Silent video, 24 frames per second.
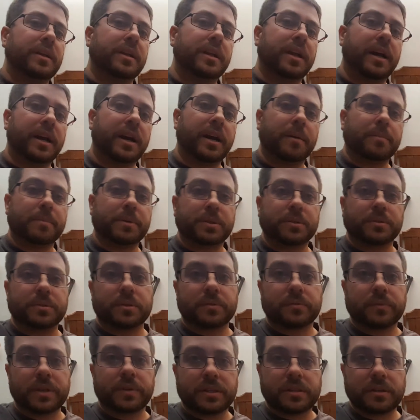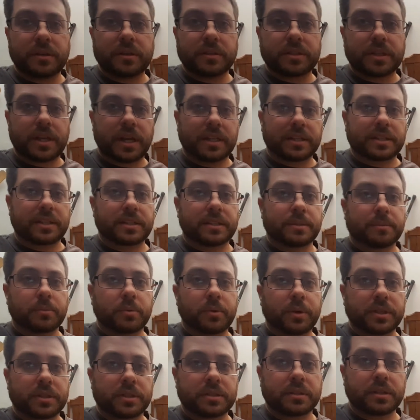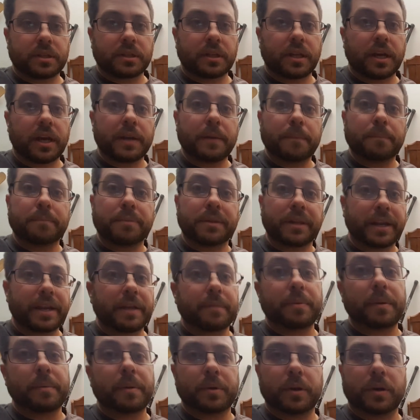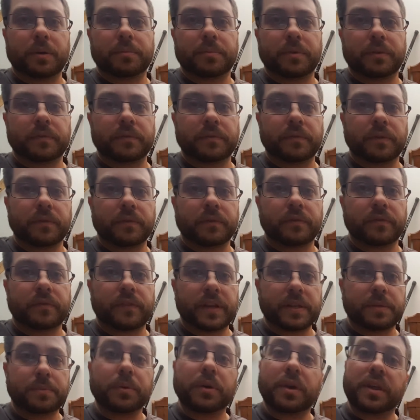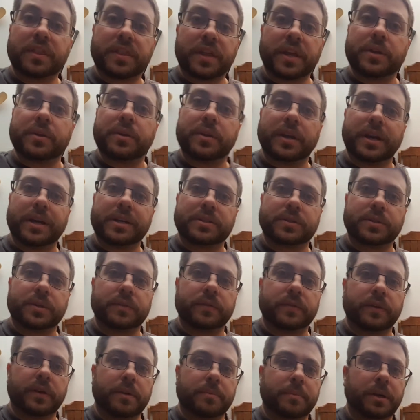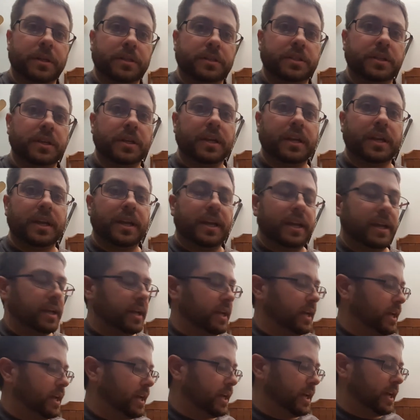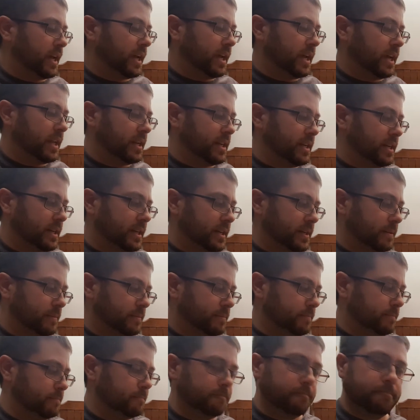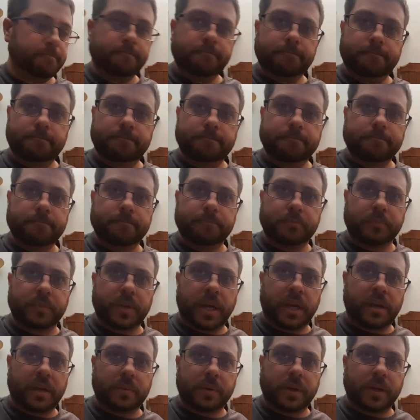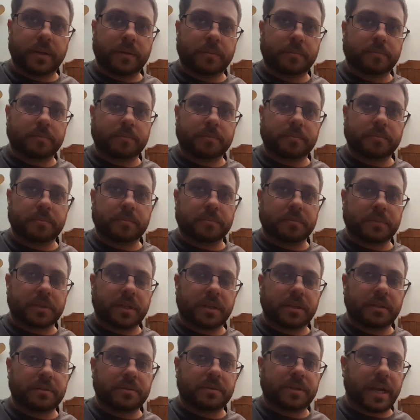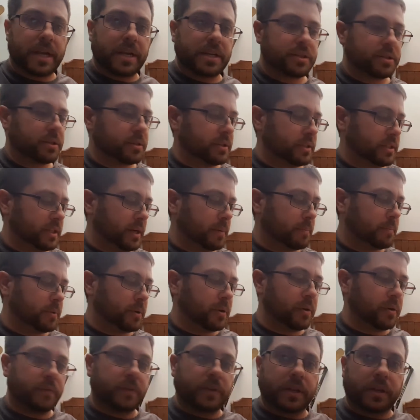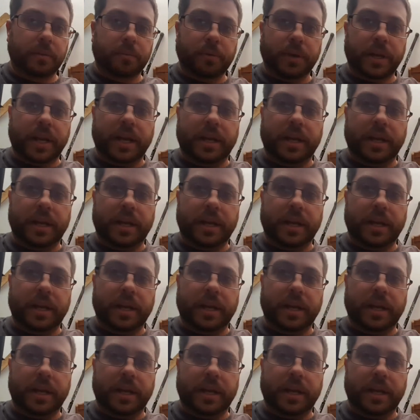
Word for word: I've been doing some research, asking some questions online. Plenty of people helped me on Facebook. Thank you guys so very much. And yeah, we're gonna Danish oil this up, and hopefully it'll bring